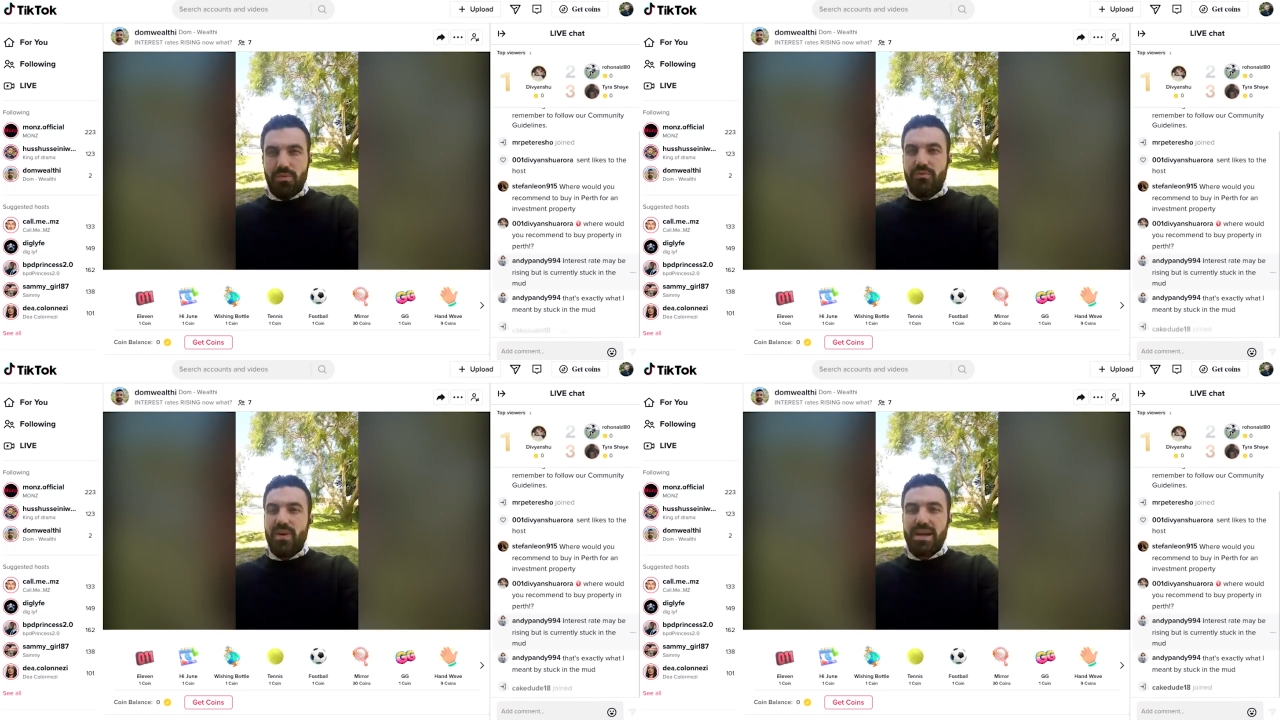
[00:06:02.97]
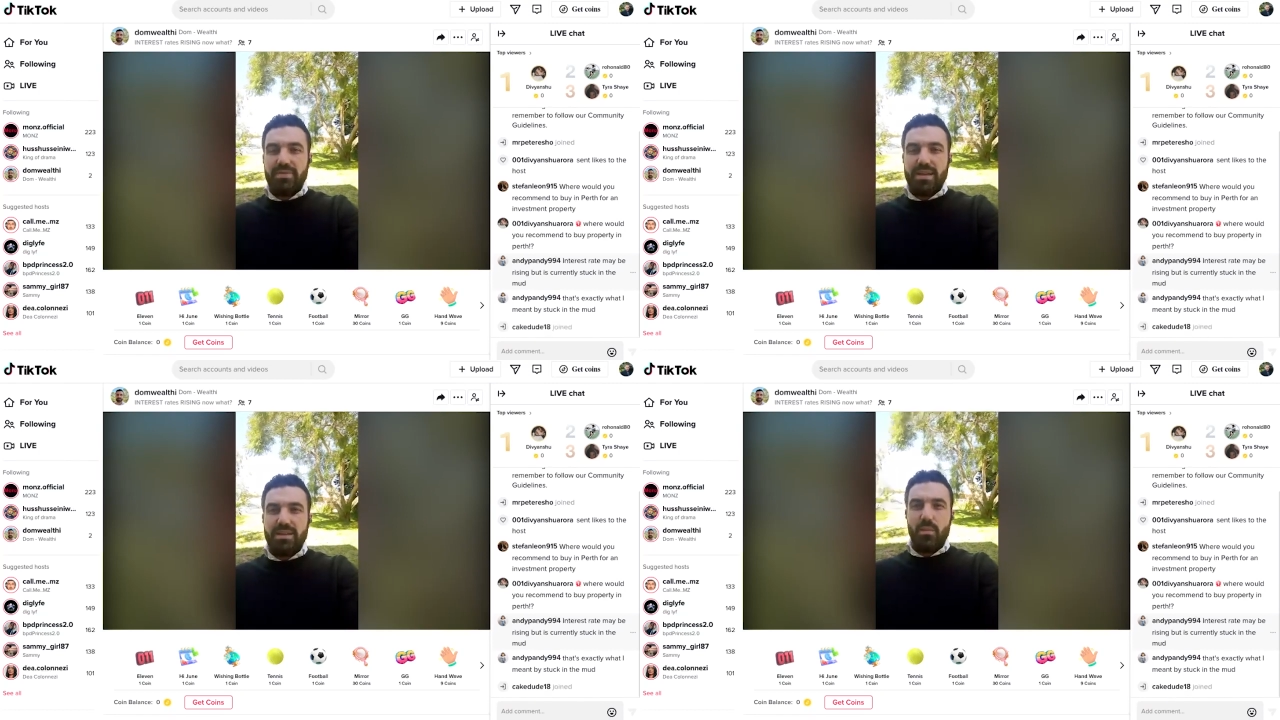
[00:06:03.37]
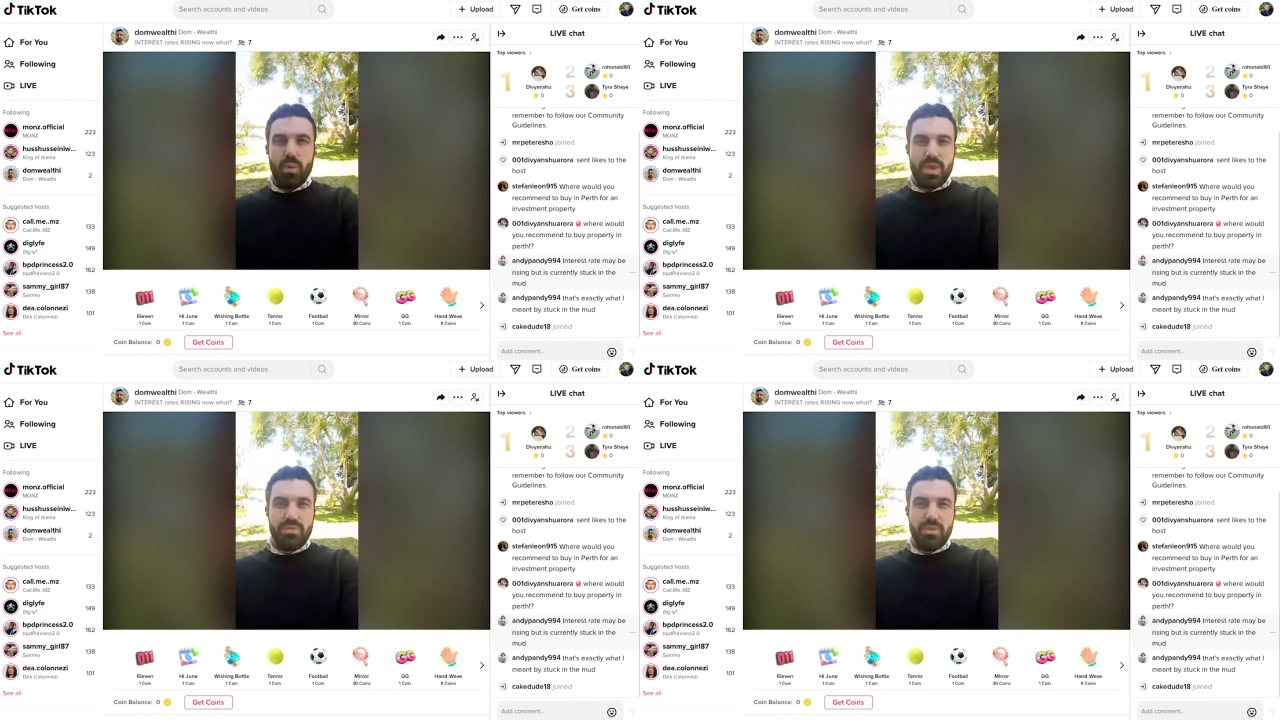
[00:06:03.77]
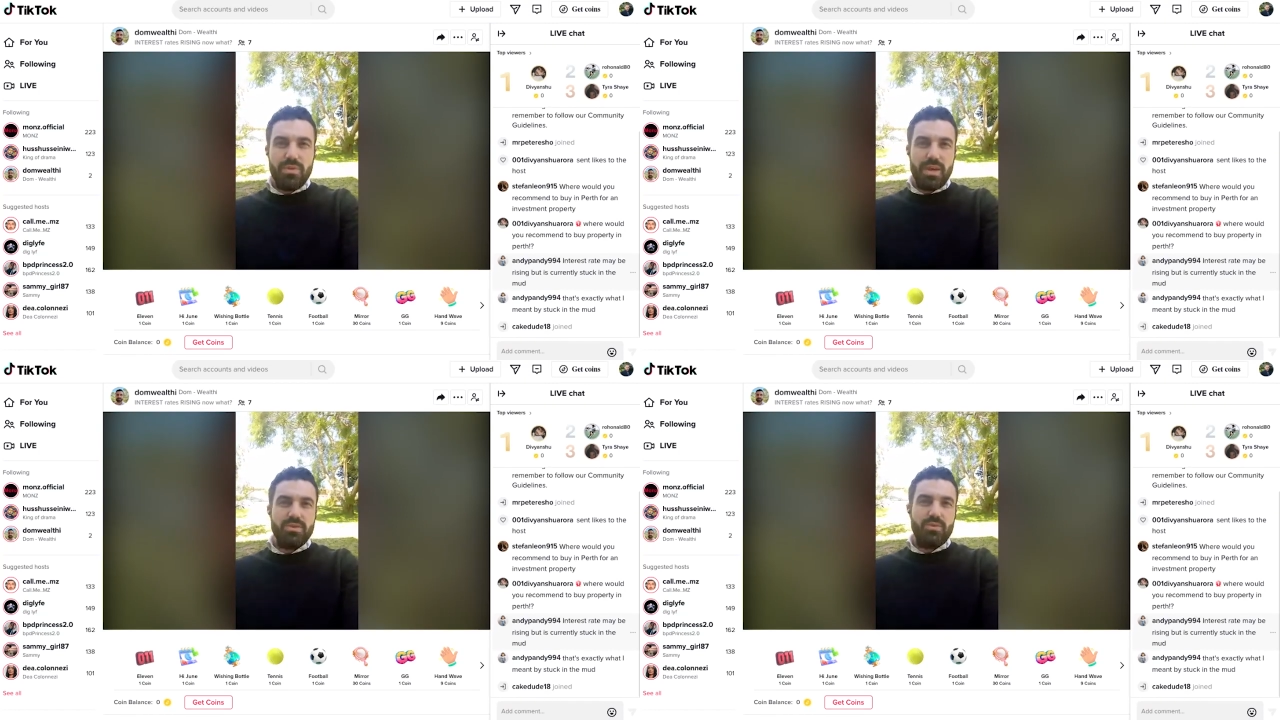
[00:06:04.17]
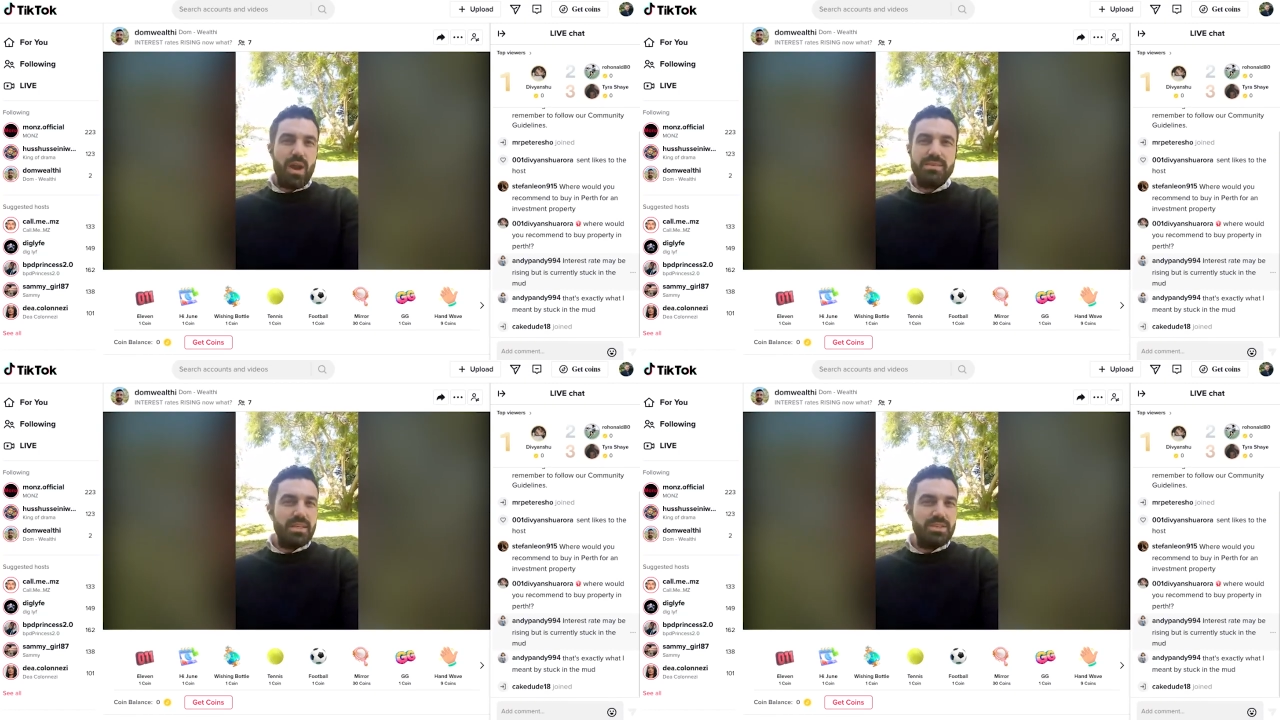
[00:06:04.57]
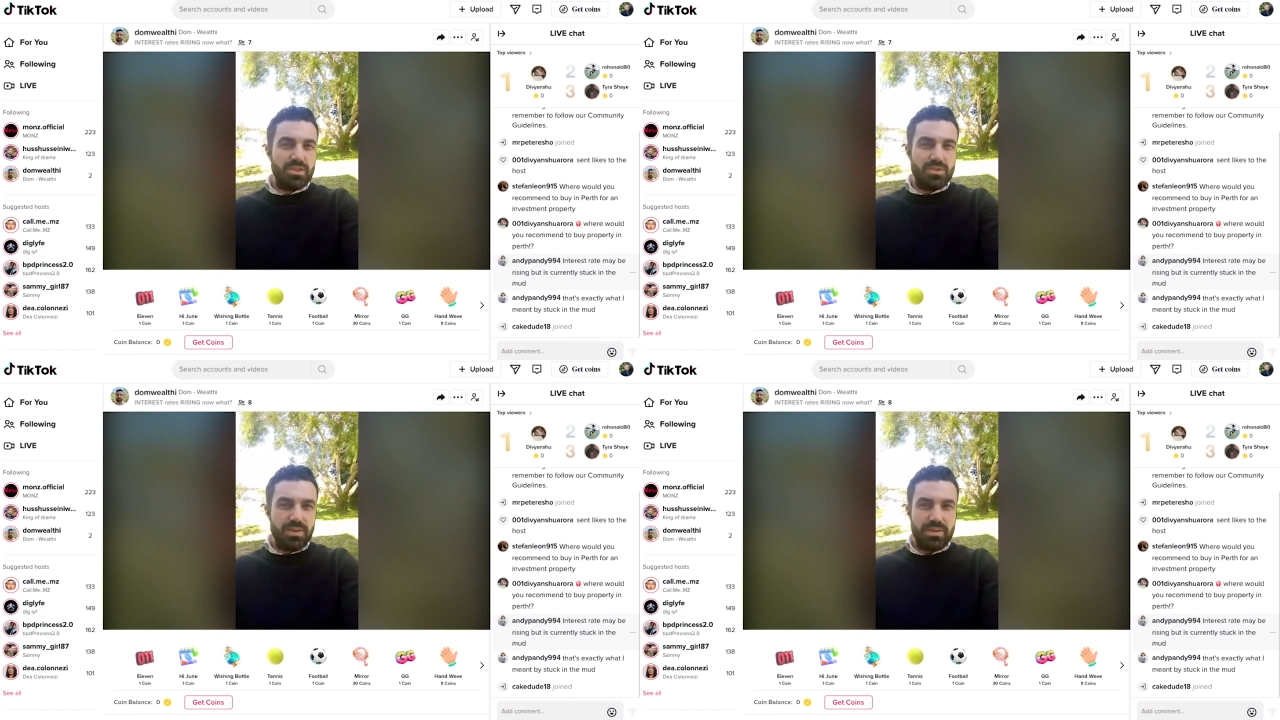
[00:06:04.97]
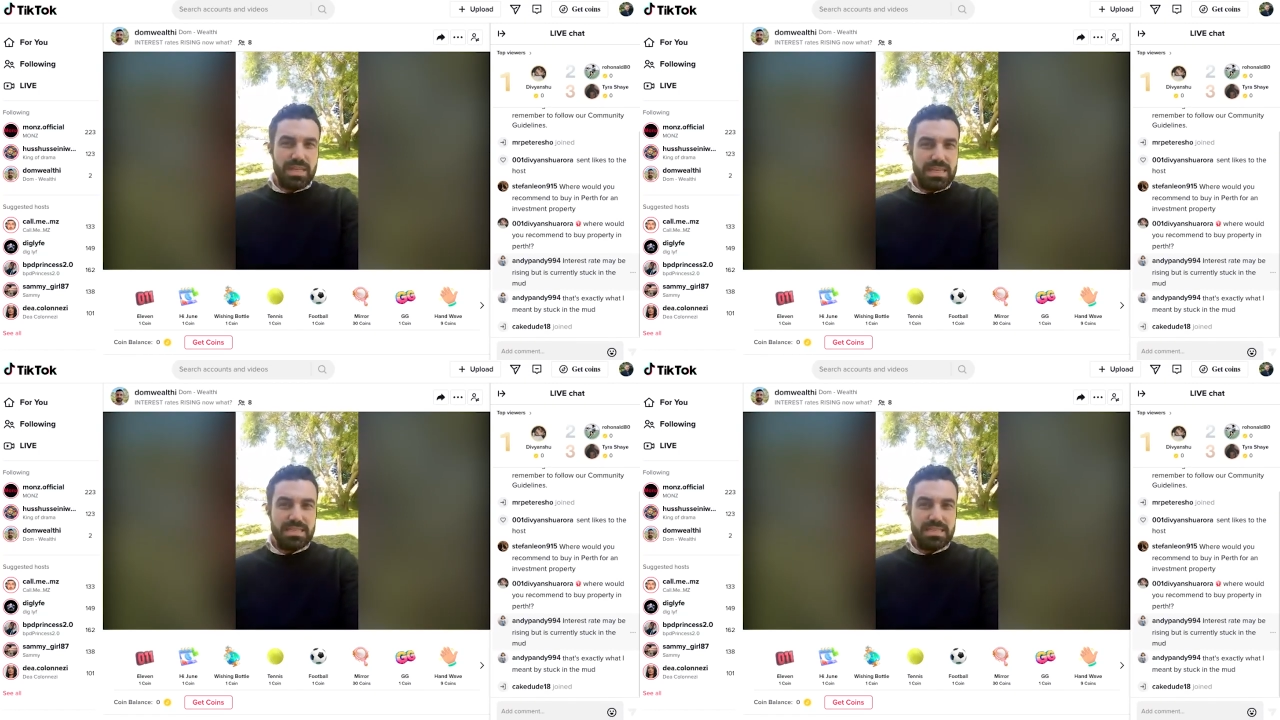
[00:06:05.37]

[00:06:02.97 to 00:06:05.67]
the fact that with these rising interest rates,